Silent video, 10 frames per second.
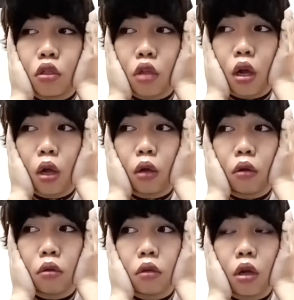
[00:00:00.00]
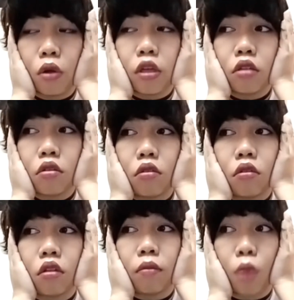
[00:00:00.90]
So, going
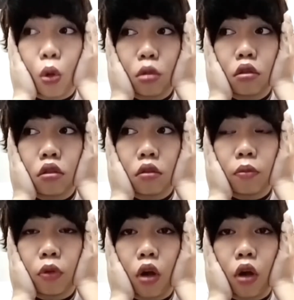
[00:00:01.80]
to the most